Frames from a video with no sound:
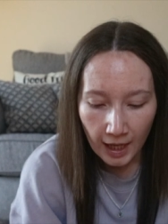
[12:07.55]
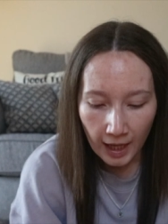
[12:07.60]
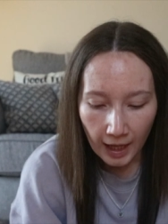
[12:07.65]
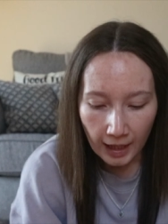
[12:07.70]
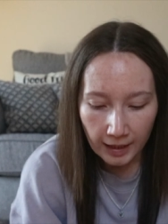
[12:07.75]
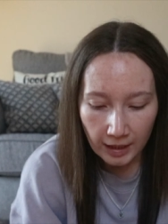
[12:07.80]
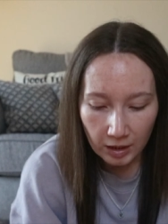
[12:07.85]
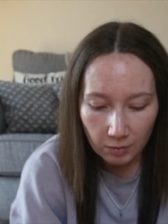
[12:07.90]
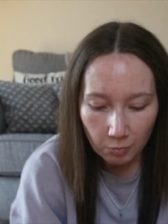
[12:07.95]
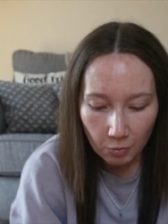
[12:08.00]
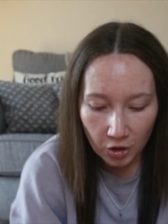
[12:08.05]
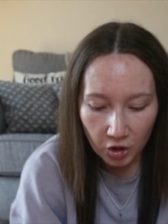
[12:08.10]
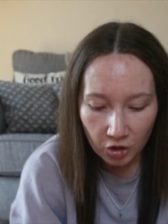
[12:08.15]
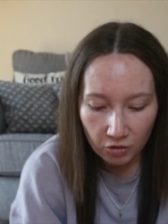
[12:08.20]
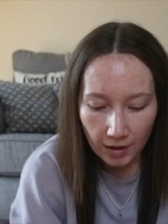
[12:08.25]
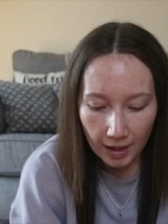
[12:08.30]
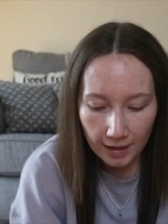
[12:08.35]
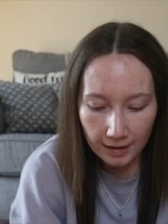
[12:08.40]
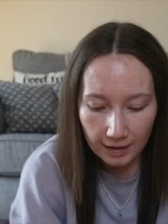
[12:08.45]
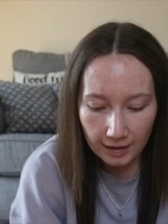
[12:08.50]
and it's
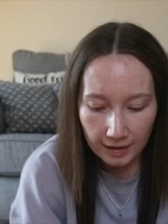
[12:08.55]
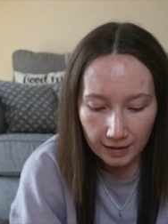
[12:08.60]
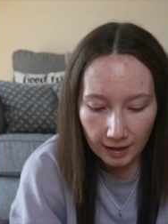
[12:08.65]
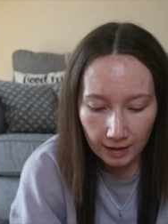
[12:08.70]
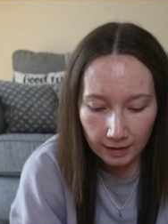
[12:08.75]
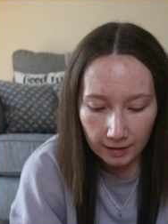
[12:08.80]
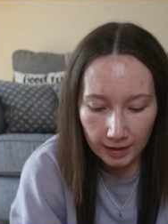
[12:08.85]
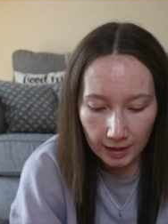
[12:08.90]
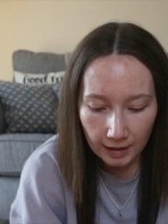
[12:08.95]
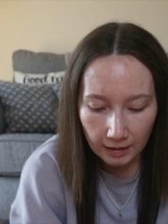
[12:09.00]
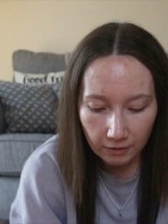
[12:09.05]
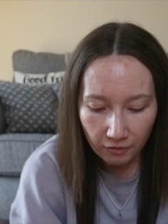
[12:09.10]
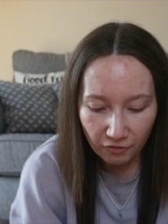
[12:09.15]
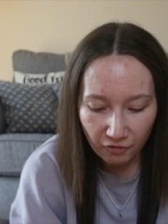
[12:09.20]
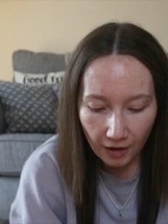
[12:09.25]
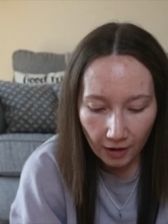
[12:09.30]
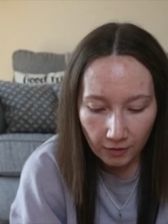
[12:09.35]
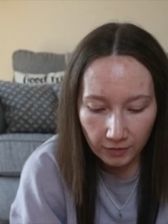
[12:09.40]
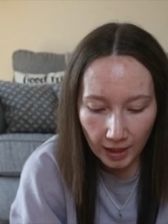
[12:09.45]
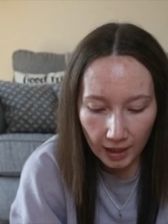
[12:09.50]
moisturising skin tint
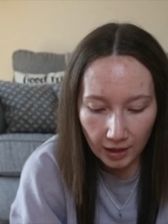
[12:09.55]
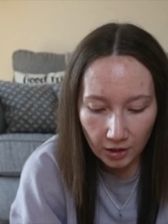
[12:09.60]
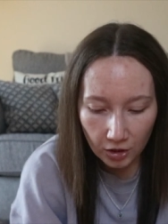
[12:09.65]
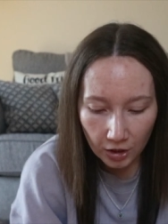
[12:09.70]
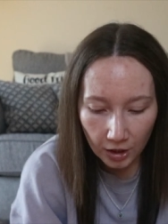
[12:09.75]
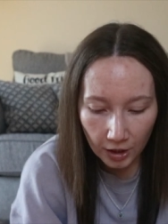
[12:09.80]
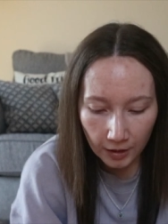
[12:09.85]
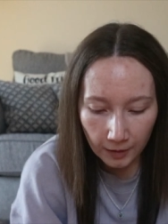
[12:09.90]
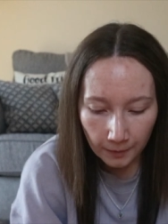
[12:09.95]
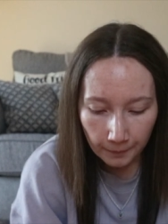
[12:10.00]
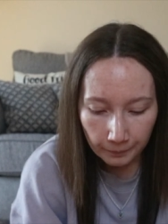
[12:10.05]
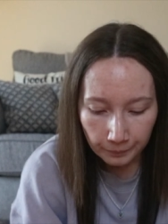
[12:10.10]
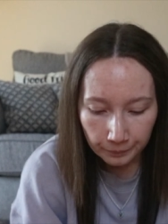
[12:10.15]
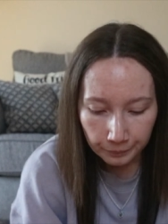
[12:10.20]
foundation,